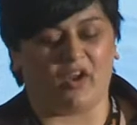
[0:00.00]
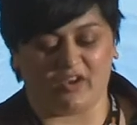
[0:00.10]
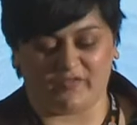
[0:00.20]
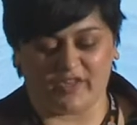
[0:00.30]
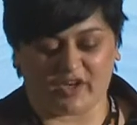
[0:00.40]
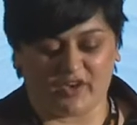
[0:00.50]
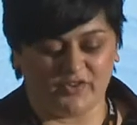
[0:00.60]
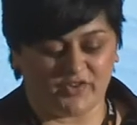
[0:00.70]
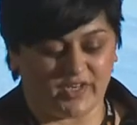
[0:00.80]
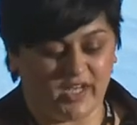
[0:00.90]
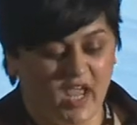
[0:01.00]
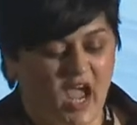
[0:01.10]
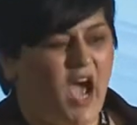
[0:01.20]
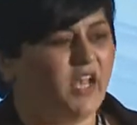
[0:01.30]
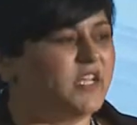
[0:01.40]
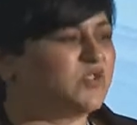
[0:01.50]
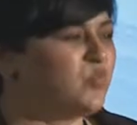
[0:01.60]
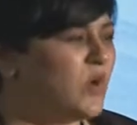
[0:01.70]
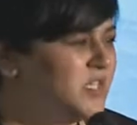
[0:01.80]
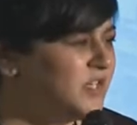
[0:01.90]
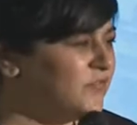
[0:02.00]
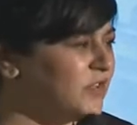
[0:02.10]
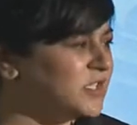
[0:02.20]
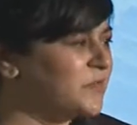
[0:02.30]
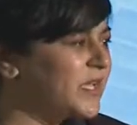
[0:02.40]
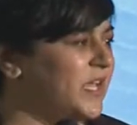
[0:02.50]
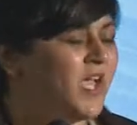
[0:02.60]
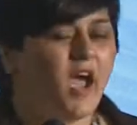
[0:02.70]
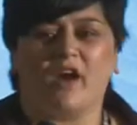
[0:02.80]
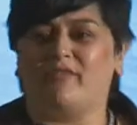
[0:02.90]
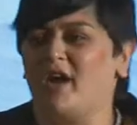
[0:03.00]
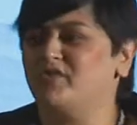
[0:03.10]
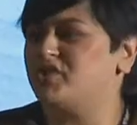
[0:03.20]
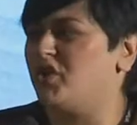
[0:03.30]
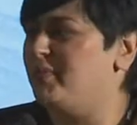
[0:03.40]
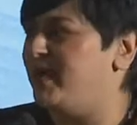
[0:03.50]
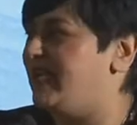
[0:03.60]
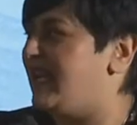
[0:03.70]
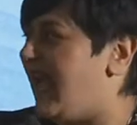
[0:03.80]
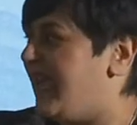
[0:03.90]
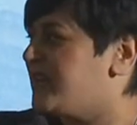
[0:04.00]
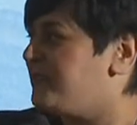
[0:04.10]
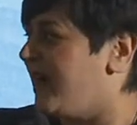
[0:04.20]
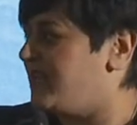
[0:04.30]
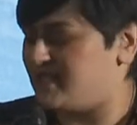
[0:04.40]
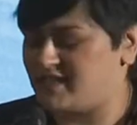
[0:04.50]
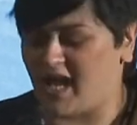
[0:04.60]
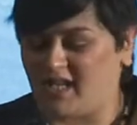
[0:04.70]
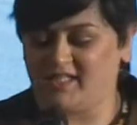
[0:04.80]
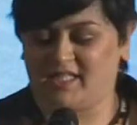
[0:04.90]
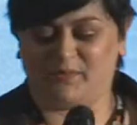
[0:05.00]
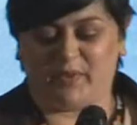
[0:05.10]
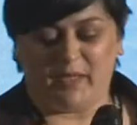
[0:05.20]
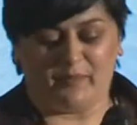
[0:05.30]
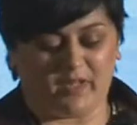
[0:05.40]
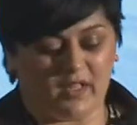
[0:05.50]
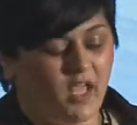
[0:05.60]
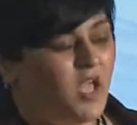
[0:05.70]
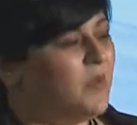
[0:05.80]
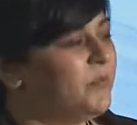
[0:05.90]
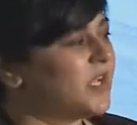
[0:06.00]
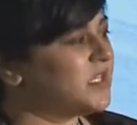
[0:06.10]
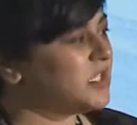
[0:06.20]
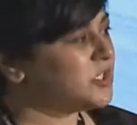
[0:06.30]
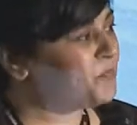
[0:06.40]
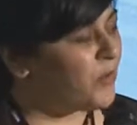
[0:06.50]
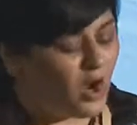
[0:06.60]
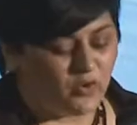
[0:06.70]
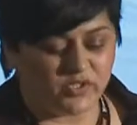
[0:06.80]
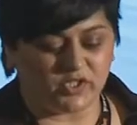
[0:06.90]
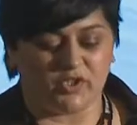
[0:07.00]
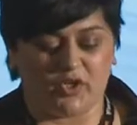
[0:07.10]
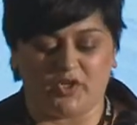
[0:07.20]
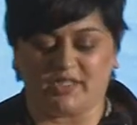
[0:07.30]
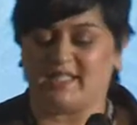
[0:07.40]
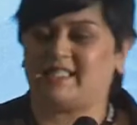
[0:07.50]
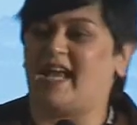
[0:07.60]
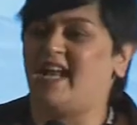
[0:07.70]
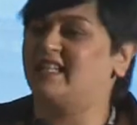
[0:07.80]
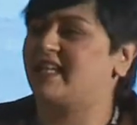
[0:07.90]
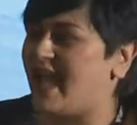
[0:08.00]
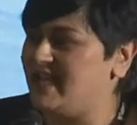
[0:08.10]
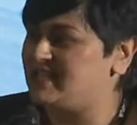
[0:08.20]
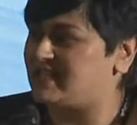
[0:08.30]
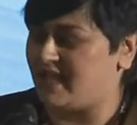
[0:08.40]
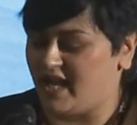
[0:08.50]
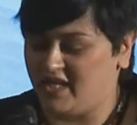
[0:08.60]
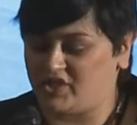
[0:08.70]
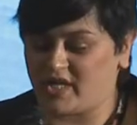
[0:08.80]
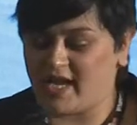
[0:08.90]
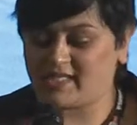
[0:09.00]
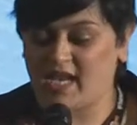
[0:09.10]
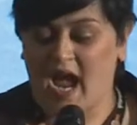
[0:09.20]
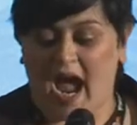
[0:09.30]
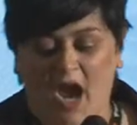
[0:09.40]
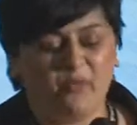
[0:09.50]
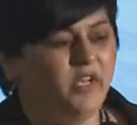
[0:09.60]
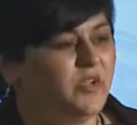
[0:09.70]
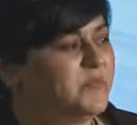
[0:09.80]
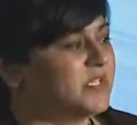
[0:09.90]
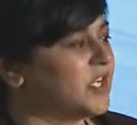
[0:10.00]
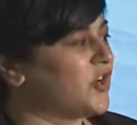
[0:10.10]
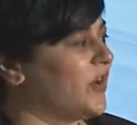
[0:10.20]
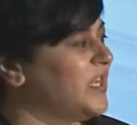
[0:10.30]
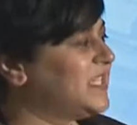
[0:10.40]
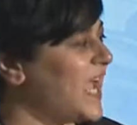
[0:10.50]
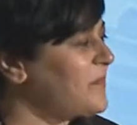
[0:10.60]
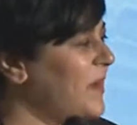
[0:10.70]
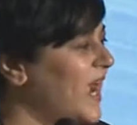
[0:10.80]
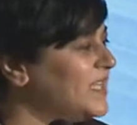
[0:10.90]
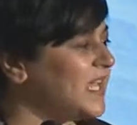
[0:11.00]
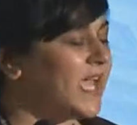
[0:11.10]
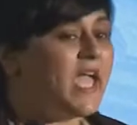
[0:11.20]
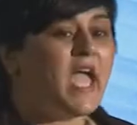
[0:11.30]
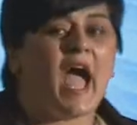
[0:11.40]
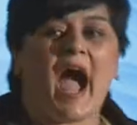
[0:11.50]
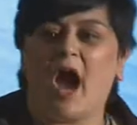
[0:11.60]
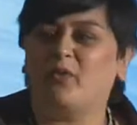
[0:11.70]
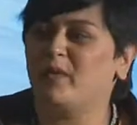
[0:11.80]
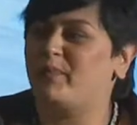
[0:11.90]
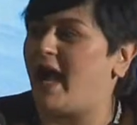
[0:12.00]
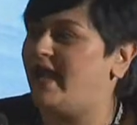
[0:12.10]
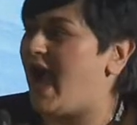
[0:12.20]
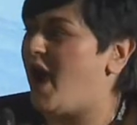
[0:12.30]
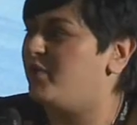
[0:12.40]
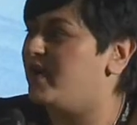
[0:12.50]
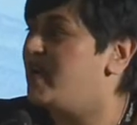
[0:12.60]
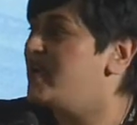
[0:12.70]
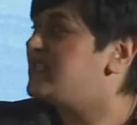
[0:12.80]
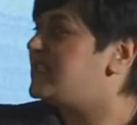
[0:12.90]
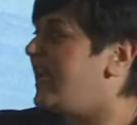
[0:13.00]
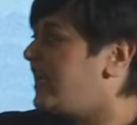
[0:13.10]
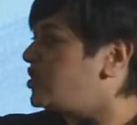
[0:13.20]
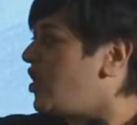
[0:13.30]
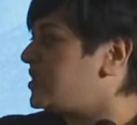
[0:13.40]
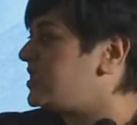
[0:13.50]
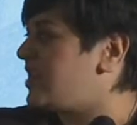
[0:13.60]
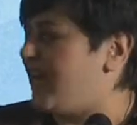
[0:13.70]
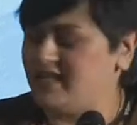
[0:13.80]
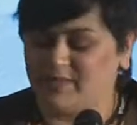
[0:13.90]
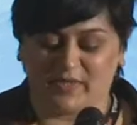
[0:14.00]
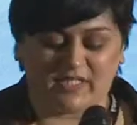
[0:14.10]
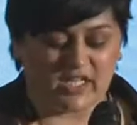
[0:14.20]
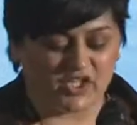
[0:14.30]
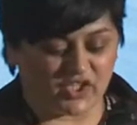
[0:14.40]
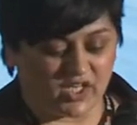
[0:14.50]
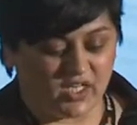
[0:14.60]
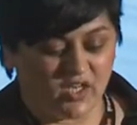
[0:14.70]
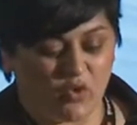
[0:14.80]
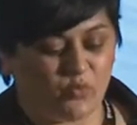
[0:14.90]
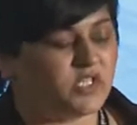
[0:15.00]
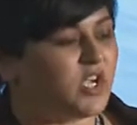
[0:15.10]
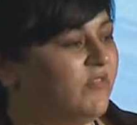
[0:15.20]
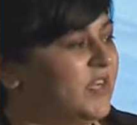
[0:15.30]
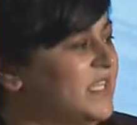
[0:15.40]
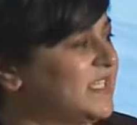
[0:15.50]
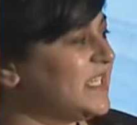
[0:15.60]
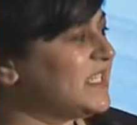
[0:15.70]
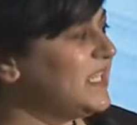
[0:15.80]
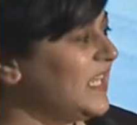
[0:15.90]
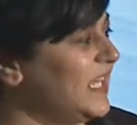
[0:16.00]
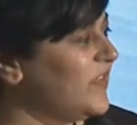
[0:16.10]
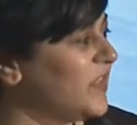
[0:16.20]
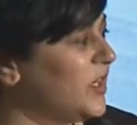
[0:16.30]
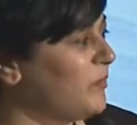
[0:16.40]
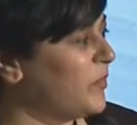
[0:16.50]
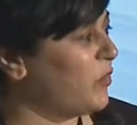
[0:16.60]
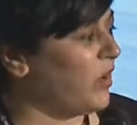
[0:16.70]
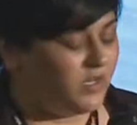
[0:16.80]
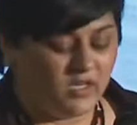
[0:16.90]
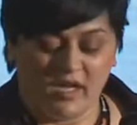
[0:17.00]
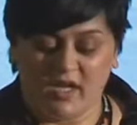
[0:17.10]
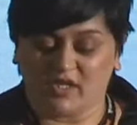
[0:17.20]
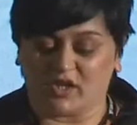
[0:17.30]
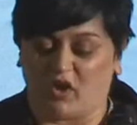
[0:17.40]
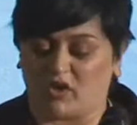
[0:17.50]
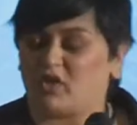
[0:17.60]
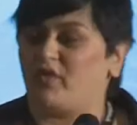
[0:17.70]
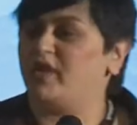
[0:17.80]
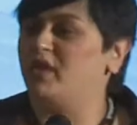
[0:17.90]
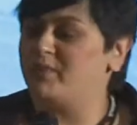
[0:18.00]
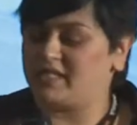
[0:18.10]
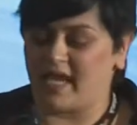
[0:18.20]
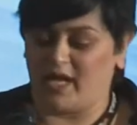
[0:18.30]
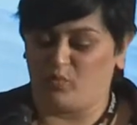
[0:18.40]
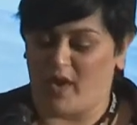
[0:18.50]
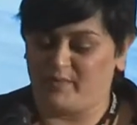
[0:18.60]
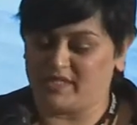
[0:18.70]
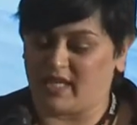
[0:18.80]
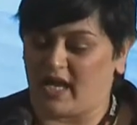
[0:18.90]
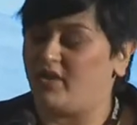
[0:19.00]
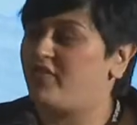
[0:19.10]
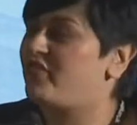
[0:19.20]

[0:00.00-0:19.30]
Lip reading: all over the country, and it's wonderful to be around so many like-minded, talented people, because as opposed to those that stand against the NHS, our numbers are growing day by day, hour by hour. Take Dr. Chan's petition, which currently sits neatly in the #1 slot on the #10 website.